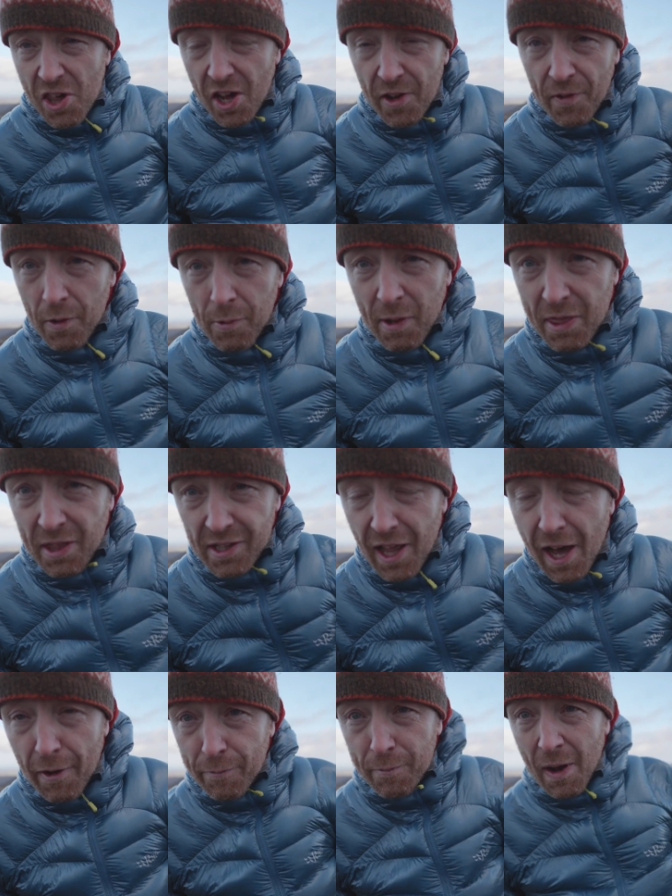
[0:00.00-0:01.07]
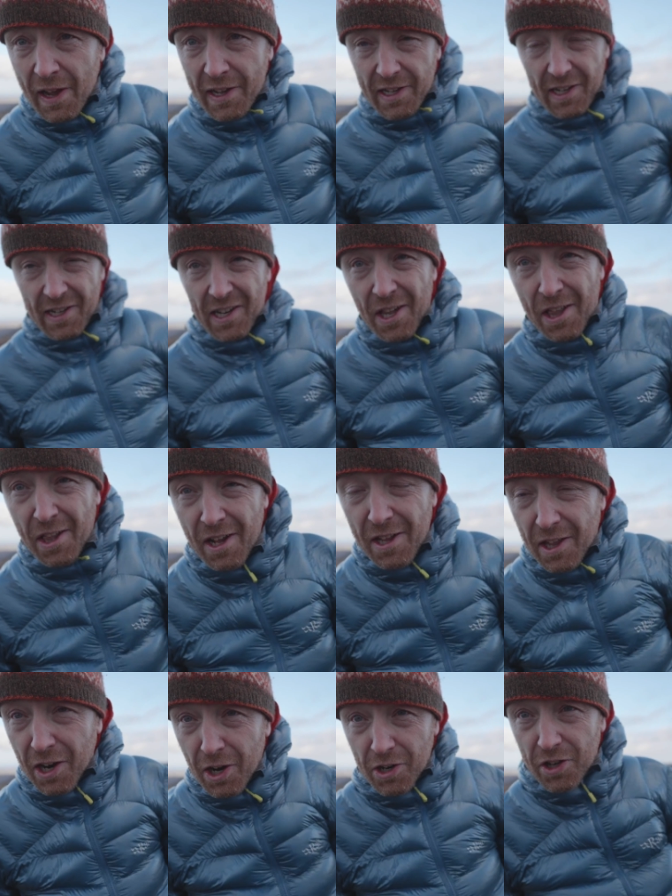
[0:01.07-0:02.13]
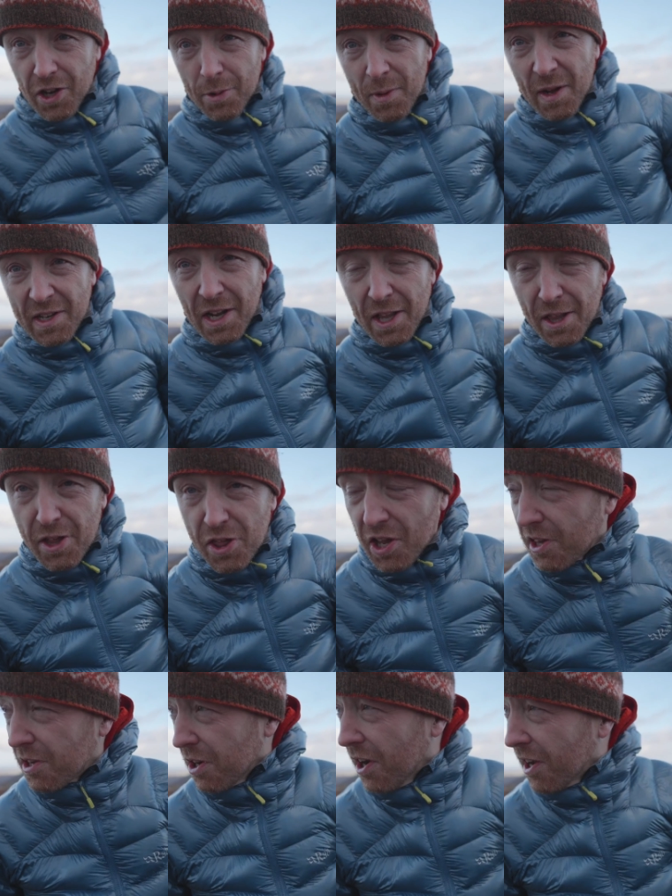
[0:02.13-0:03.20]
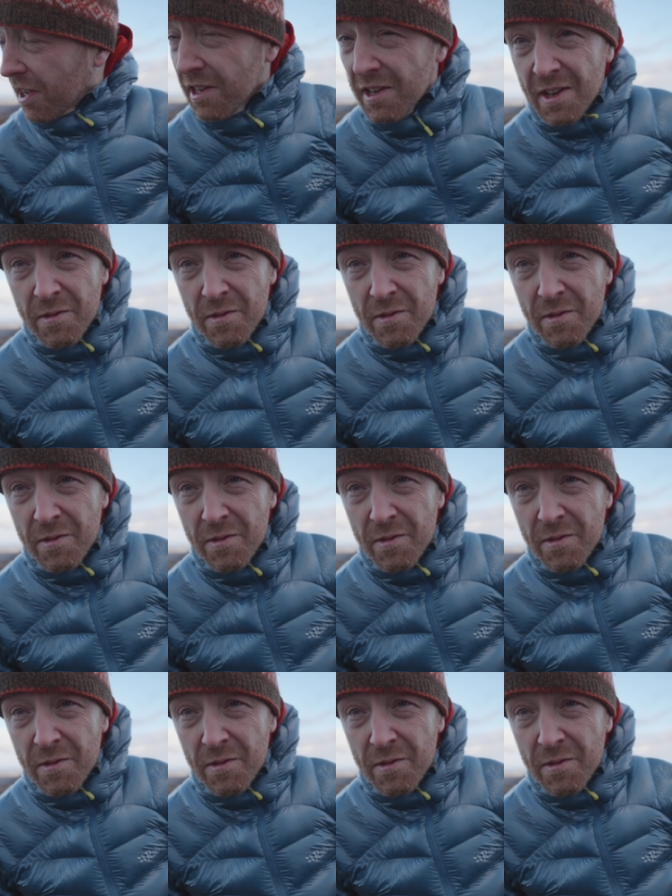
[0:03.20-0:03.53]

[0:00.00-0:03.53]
Even with the lav mic I can see the audio meters are just going